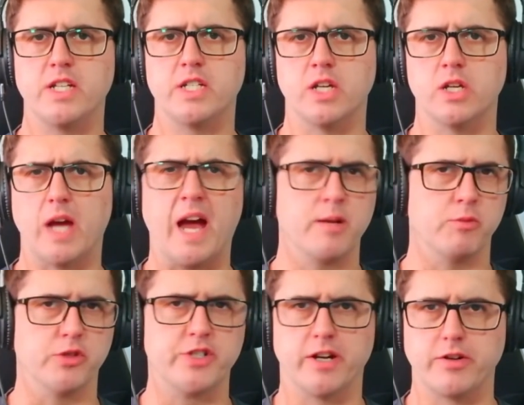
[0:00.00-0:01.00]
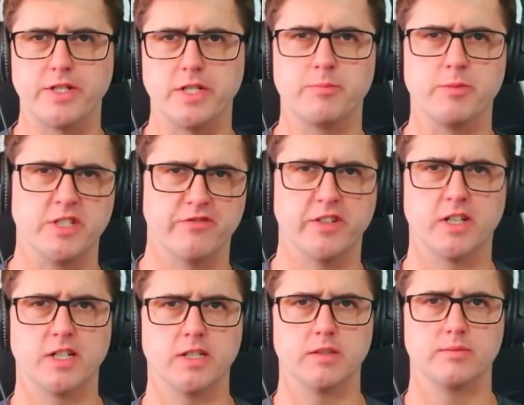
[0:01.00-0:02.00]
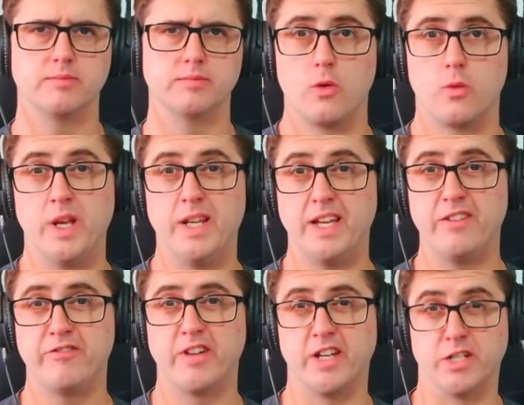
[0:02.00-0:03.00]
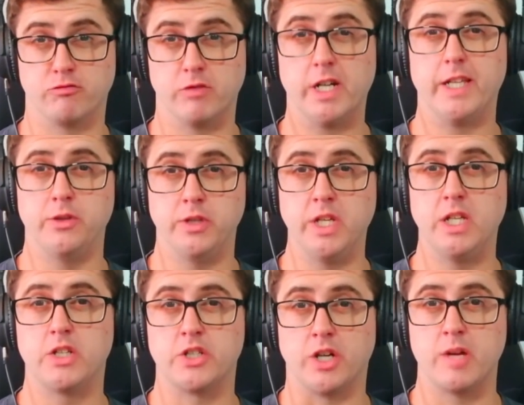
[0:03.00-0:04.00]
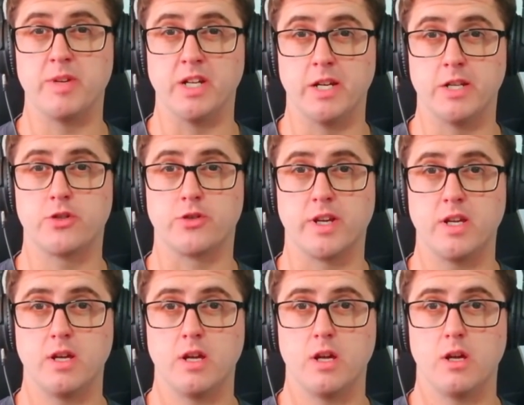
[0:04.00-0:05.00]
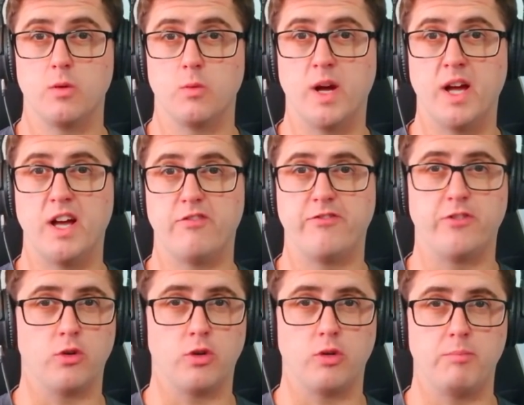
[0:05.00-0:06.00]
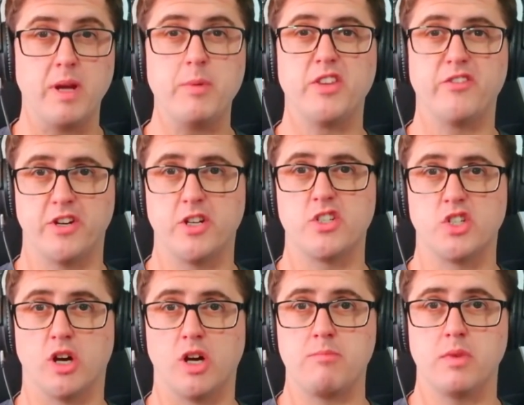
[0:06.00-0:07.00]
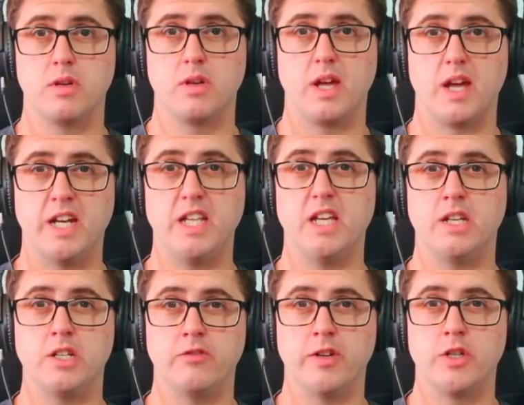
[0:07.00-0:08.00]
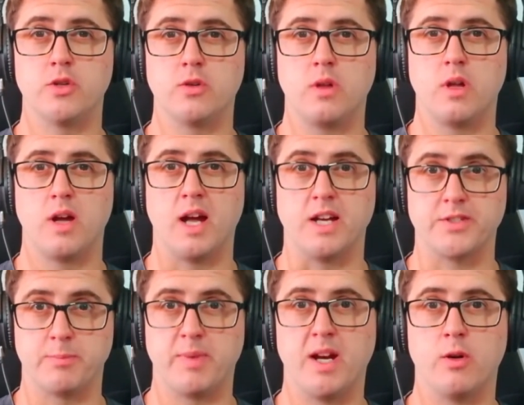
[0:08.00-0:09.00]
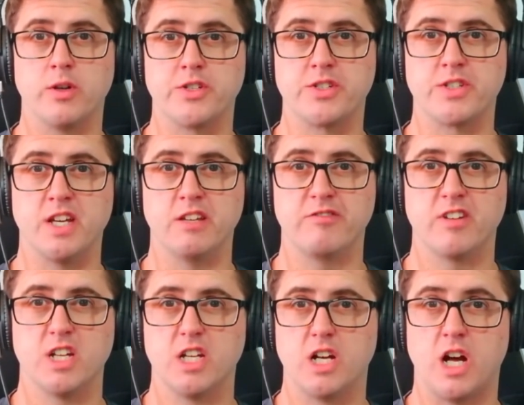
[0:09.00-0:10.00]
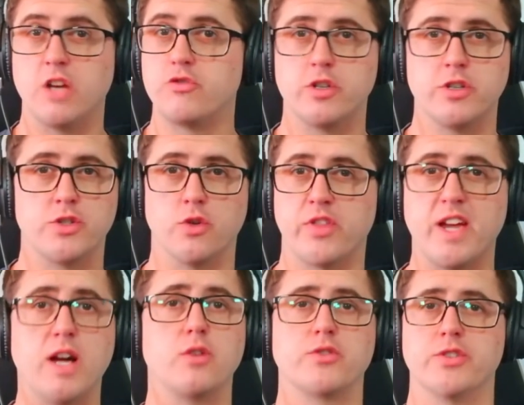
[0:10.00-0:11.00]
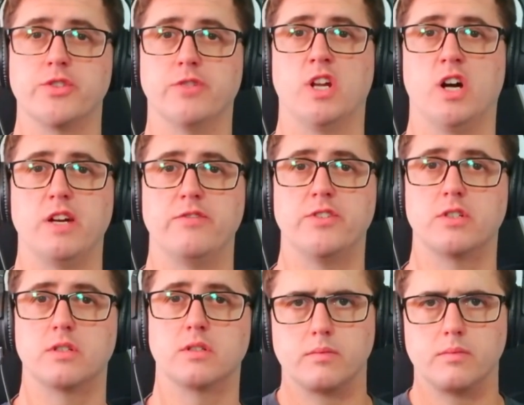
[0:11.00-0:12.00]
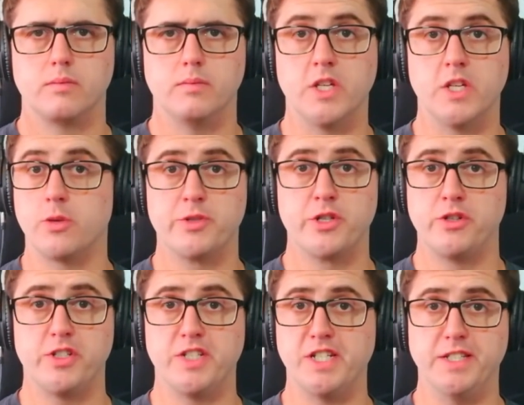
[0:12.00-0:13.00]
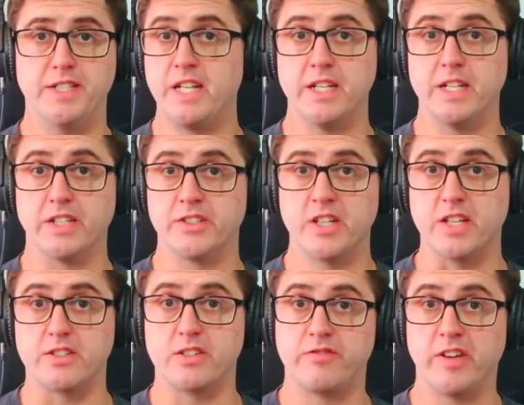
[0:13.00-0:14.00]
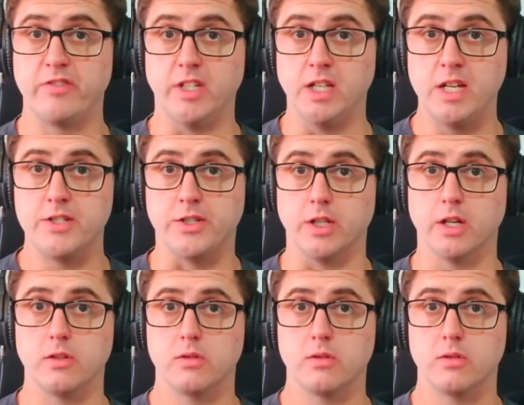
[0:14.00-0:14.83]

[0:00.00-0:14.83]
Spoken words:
to animal charities specifically? We live in a really unique time in history where, for maybe the first time, any individual has the power to save hundreds or thousands of lives. This opportunity didn't exist 50 years ago,